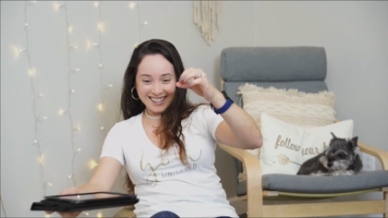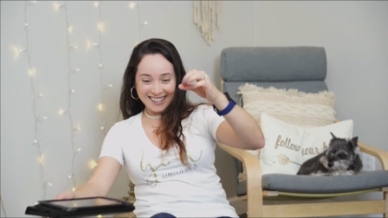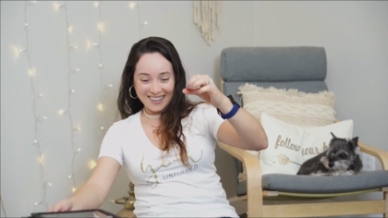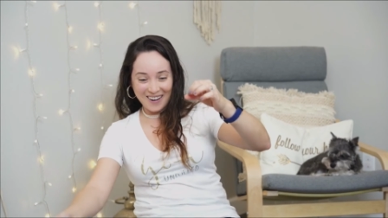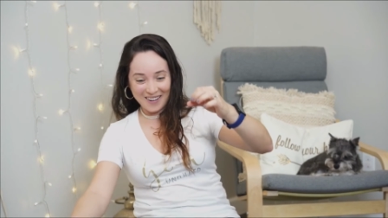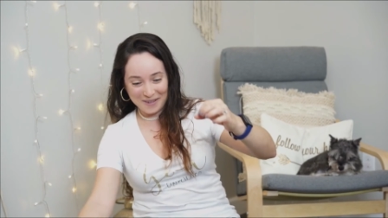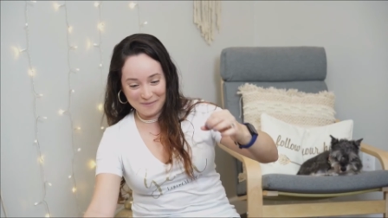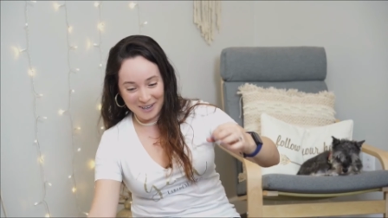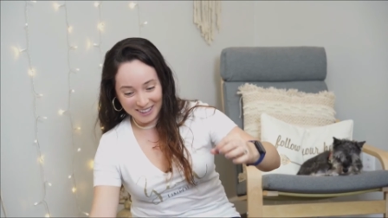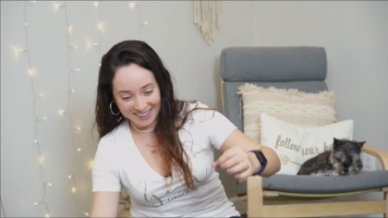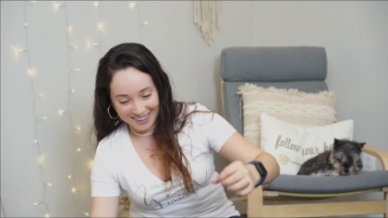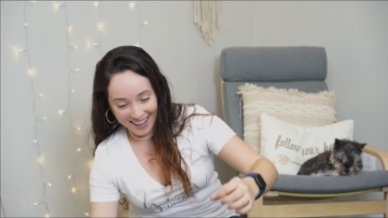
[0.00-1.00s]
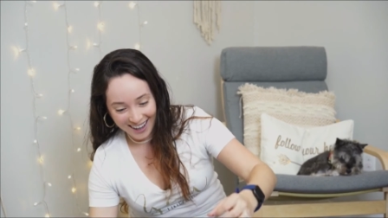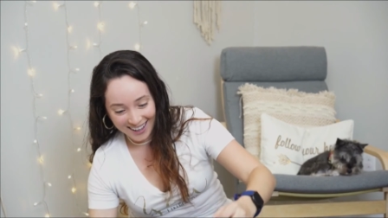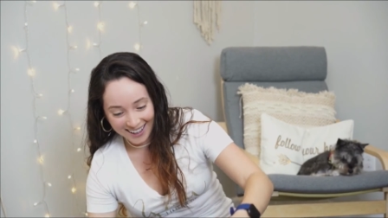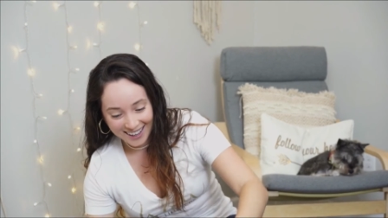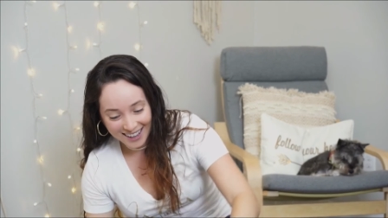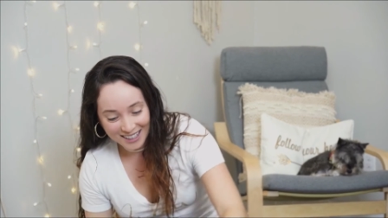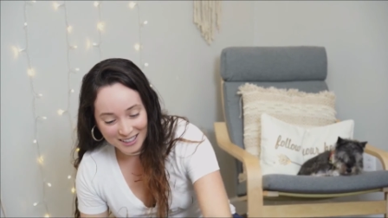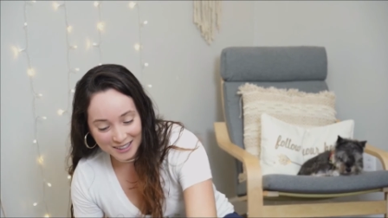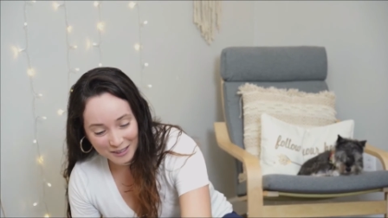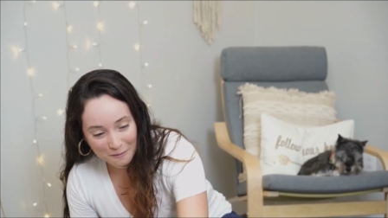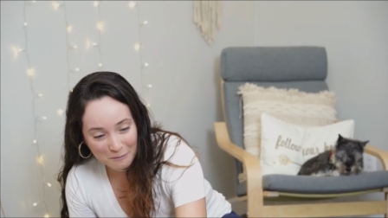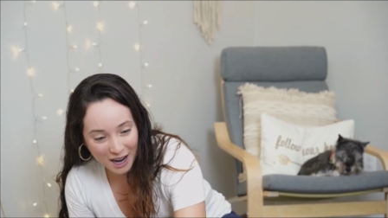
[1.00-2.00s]
sorry about that.
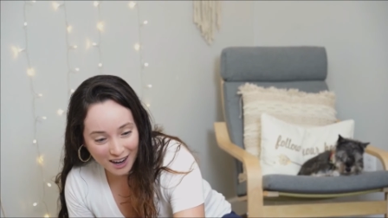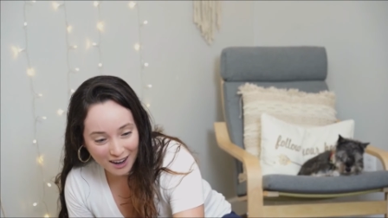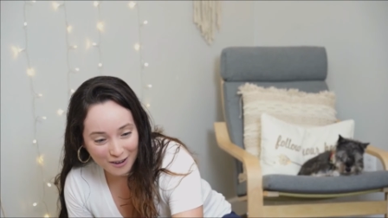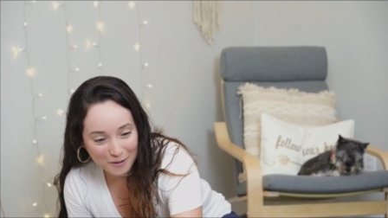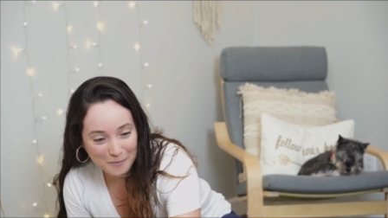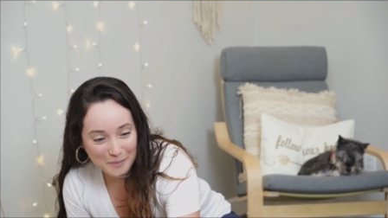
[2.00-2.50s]
Somehow